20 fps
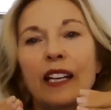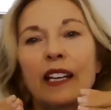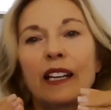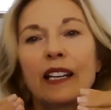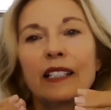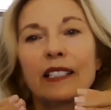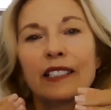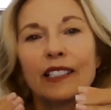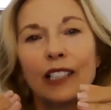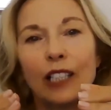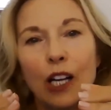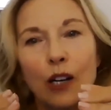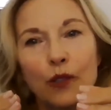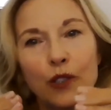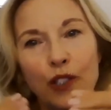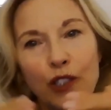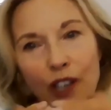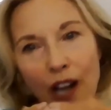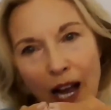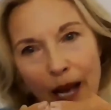to go
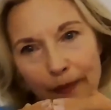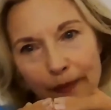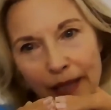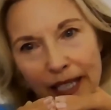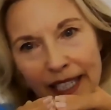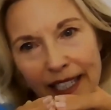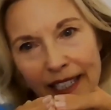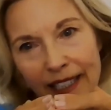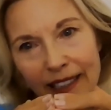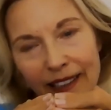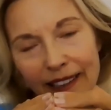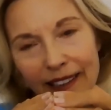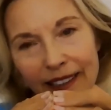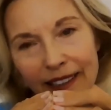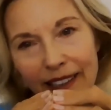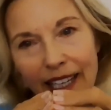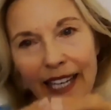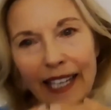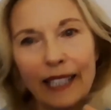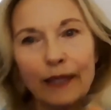shopping,
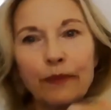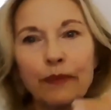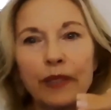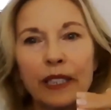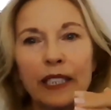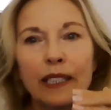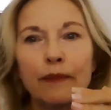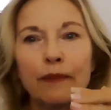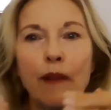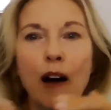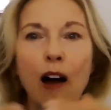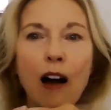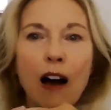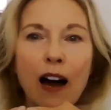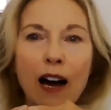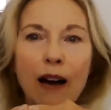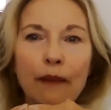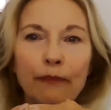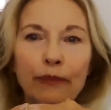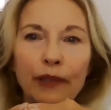and be a
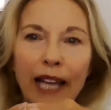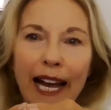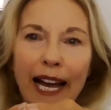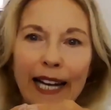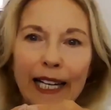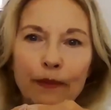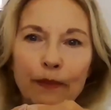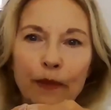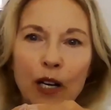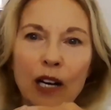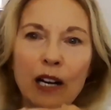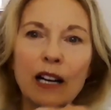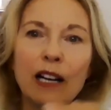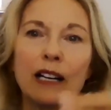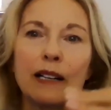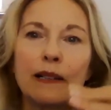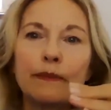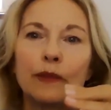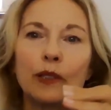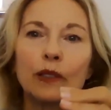mom, black
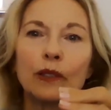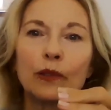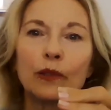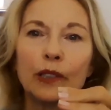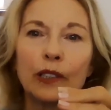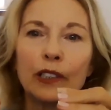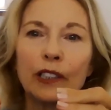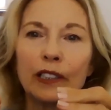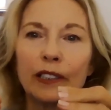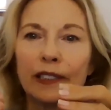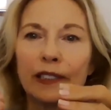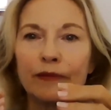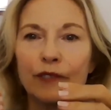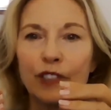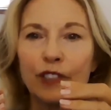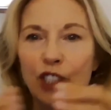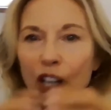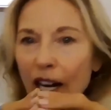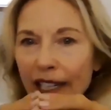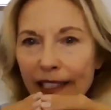mom or
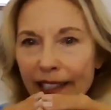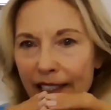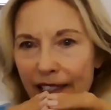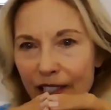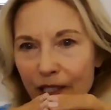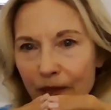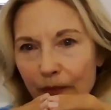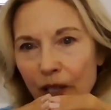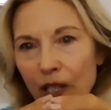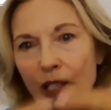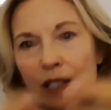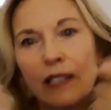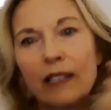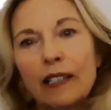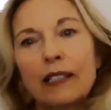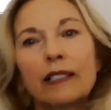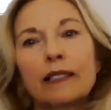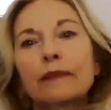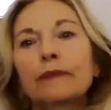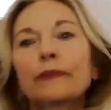Chinese
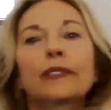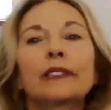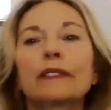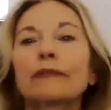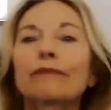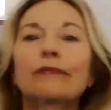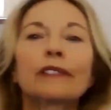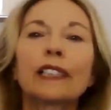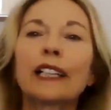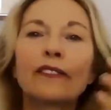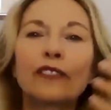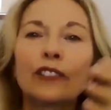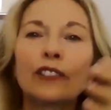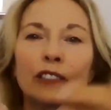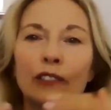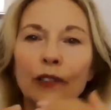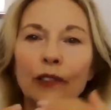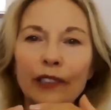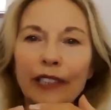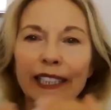mom or whatever,
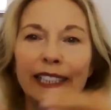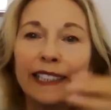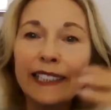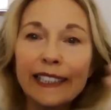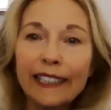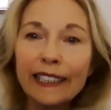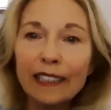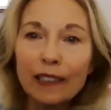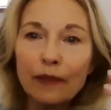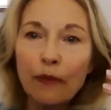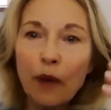or Indian yeah.